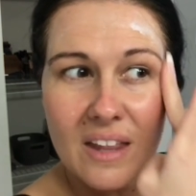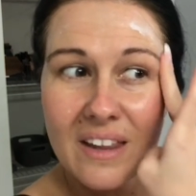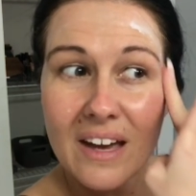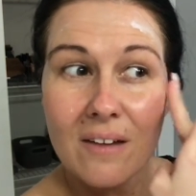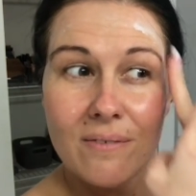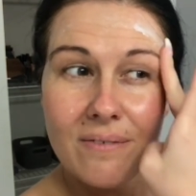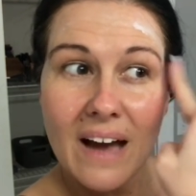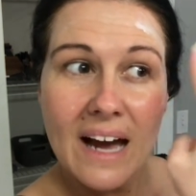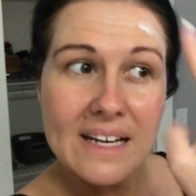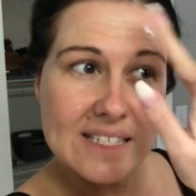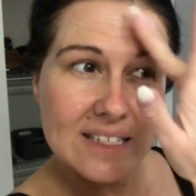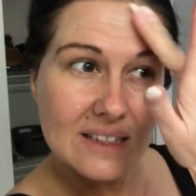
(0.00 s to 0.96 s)
like
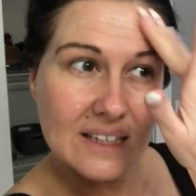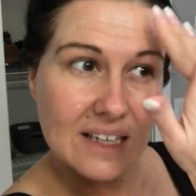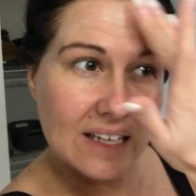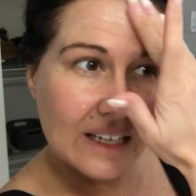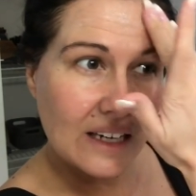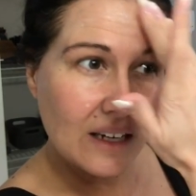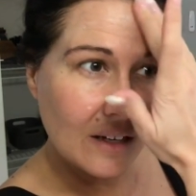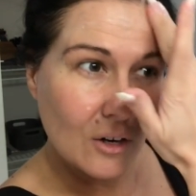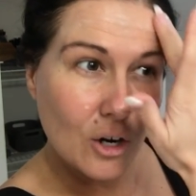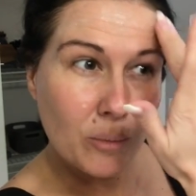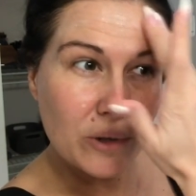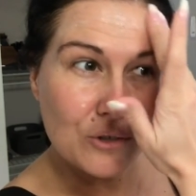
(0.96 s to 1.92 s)
Vaseline
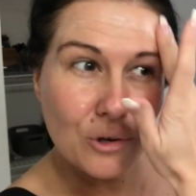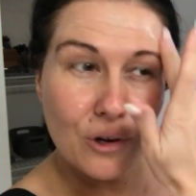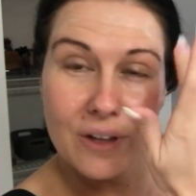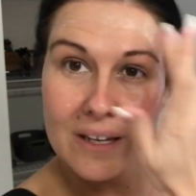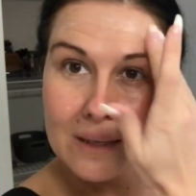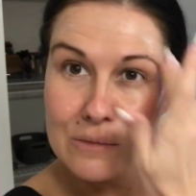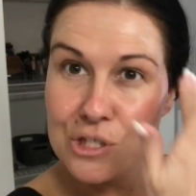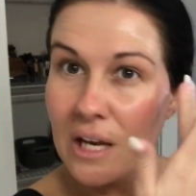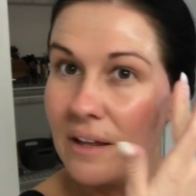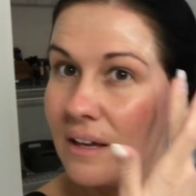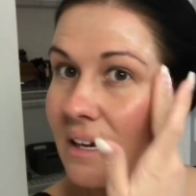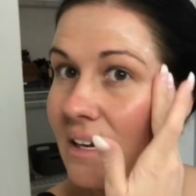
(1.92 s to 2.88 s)
or petroleum
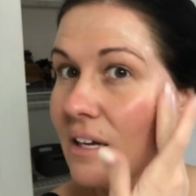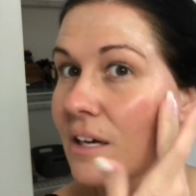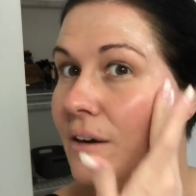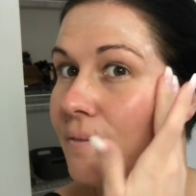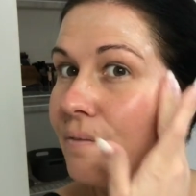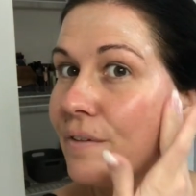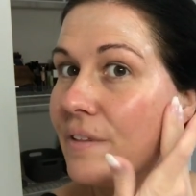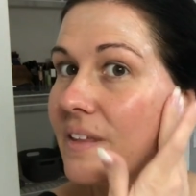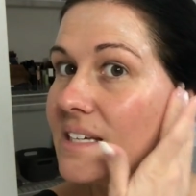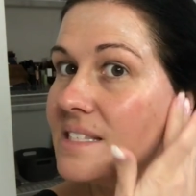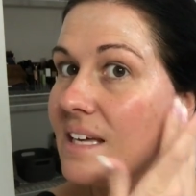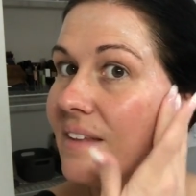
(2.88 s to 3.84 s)
jelly for
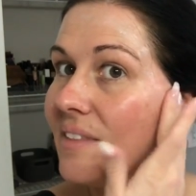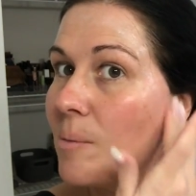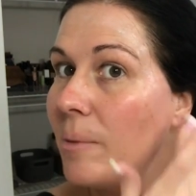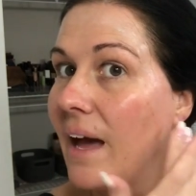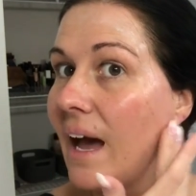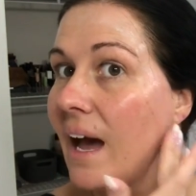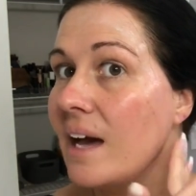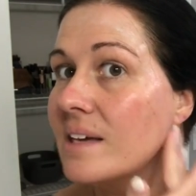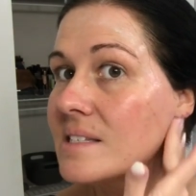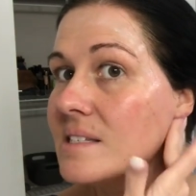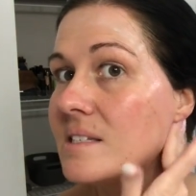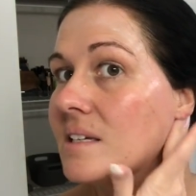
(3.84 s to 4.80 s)
this in the
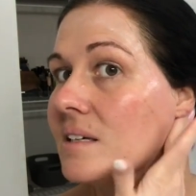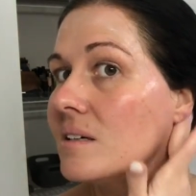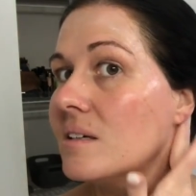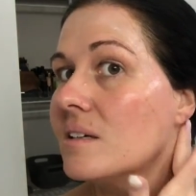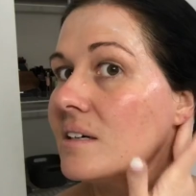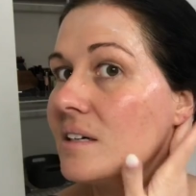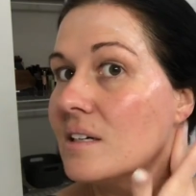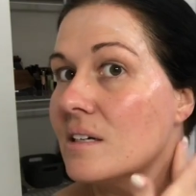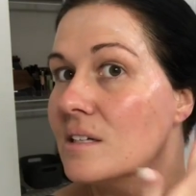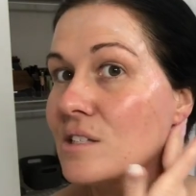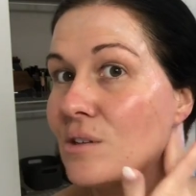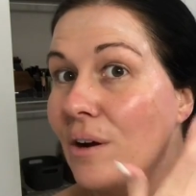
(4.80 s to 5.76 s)
past.
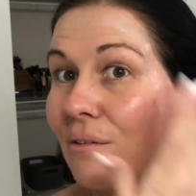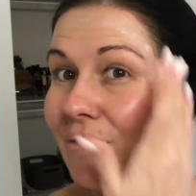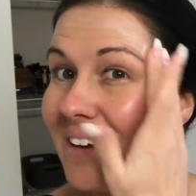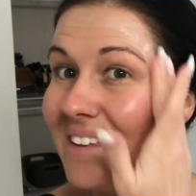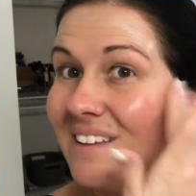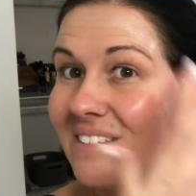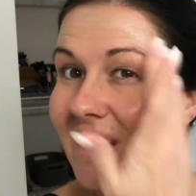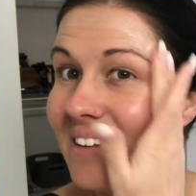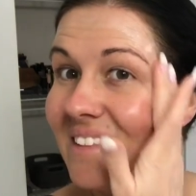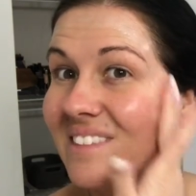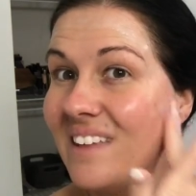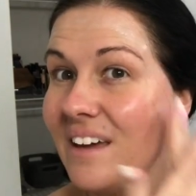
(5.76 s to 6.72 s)
So I really
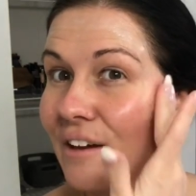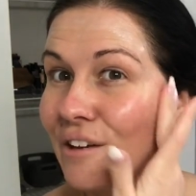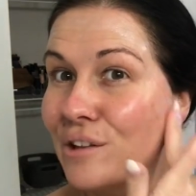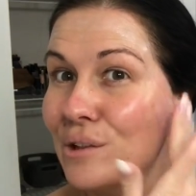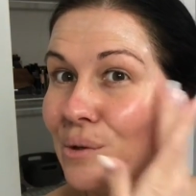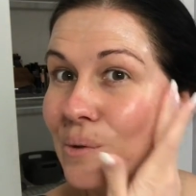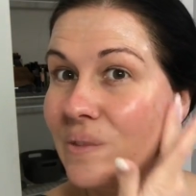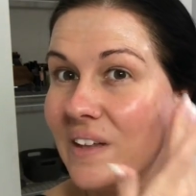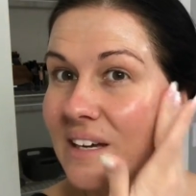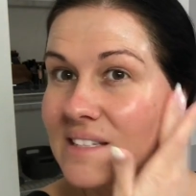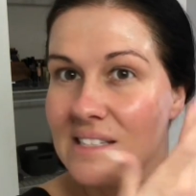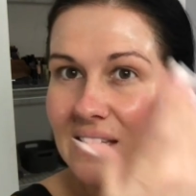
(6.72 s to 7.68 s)
like that they include
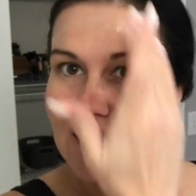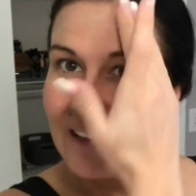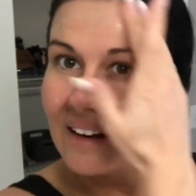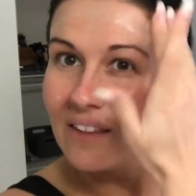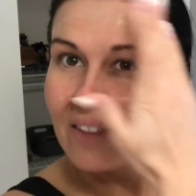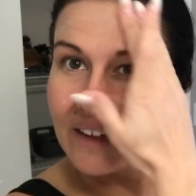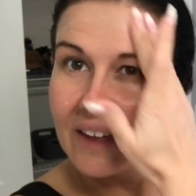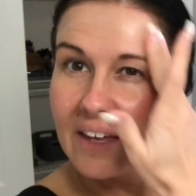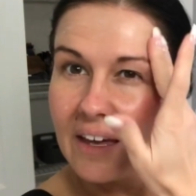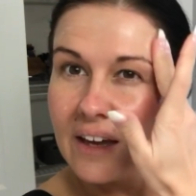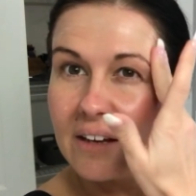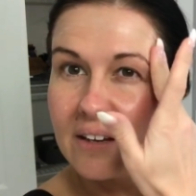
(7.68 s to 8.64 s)
this in the
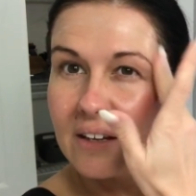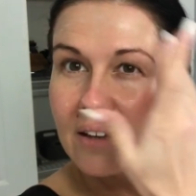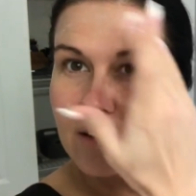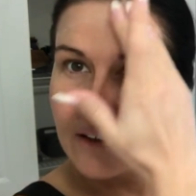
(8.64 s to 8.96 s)
kit.